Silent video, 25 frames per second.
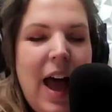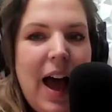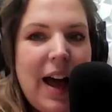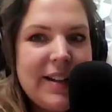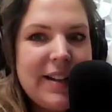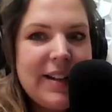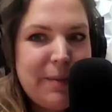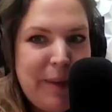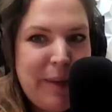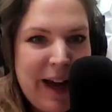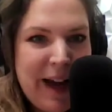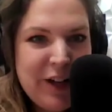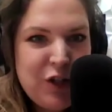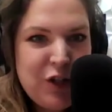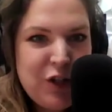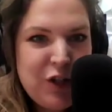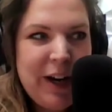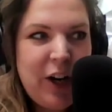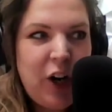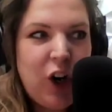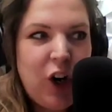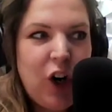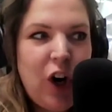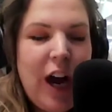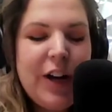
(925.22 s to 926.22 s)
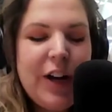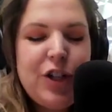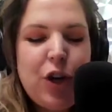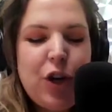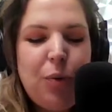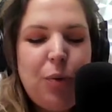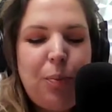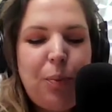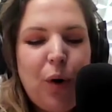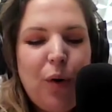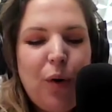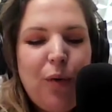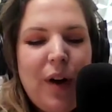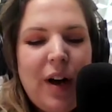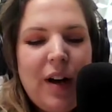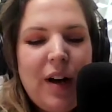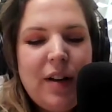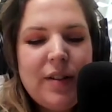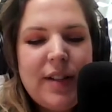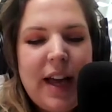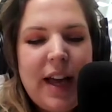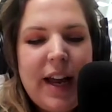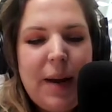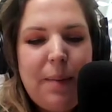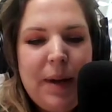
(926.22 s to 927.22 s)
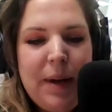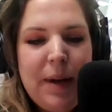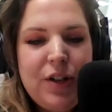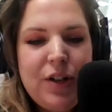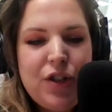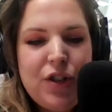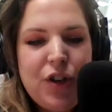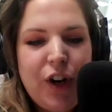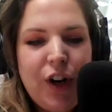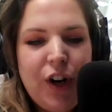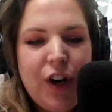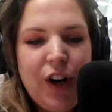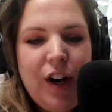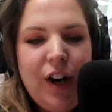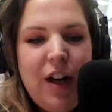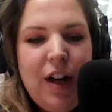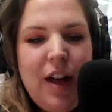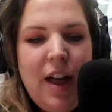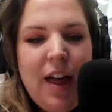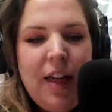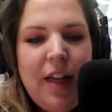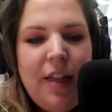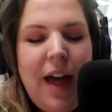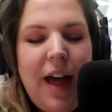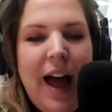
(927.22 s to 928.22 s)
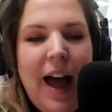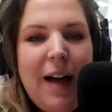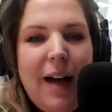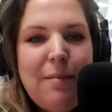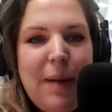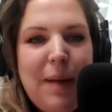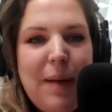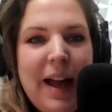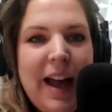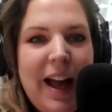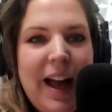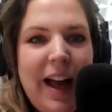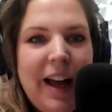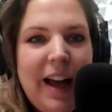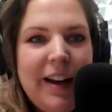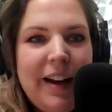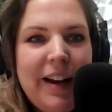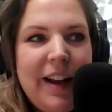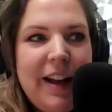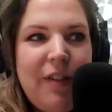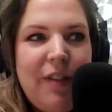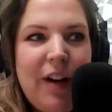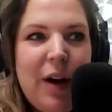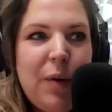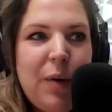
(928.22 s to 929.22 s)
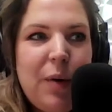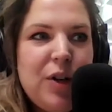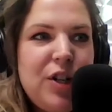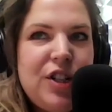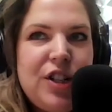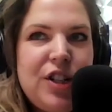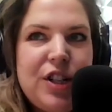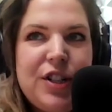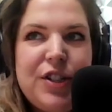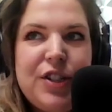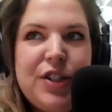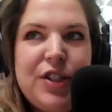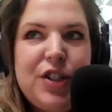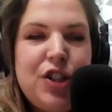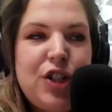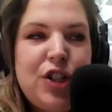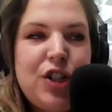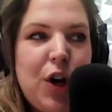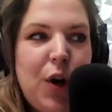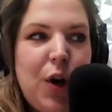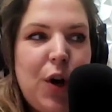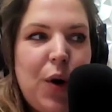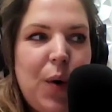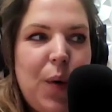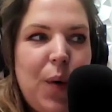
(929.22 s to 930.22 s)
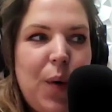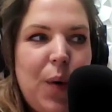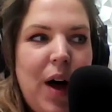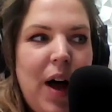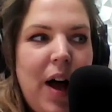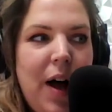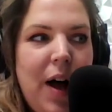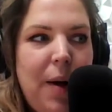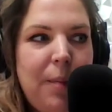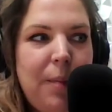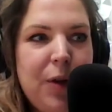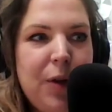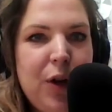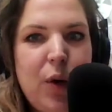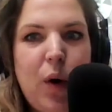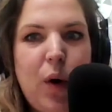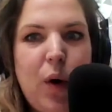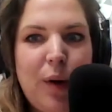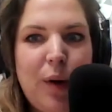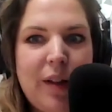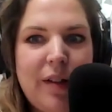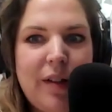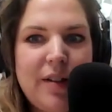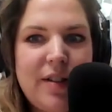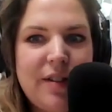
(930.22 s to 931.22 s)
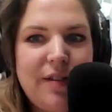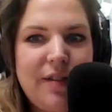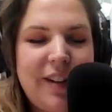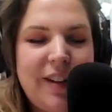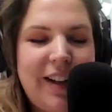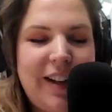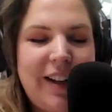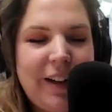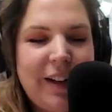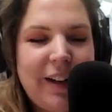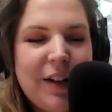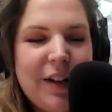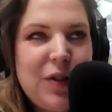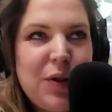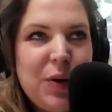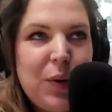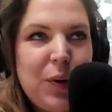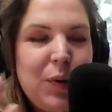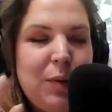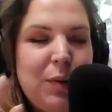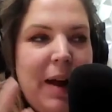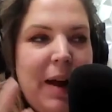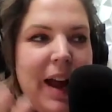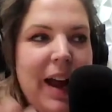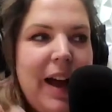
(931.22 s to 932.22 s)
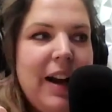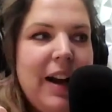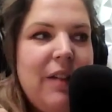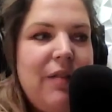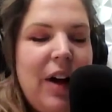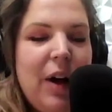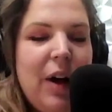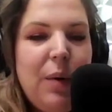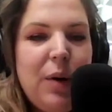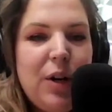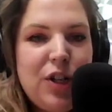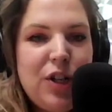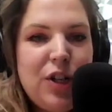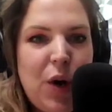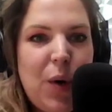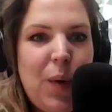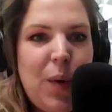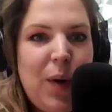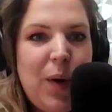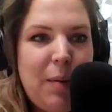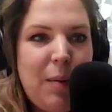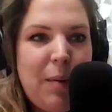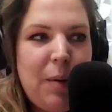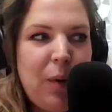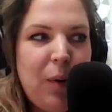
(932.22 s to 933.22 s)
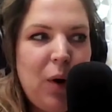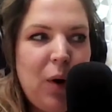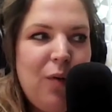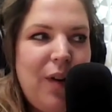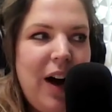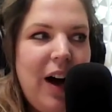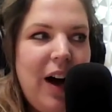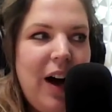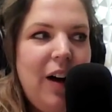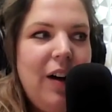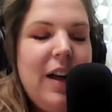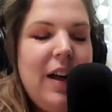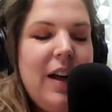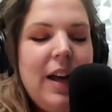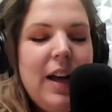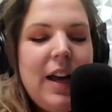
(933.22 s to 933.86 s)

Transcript: As a matchmaker, I show profiles and a picture. That man, if I were to just show, you know, a relatively attuned man, if I were to show him a profile,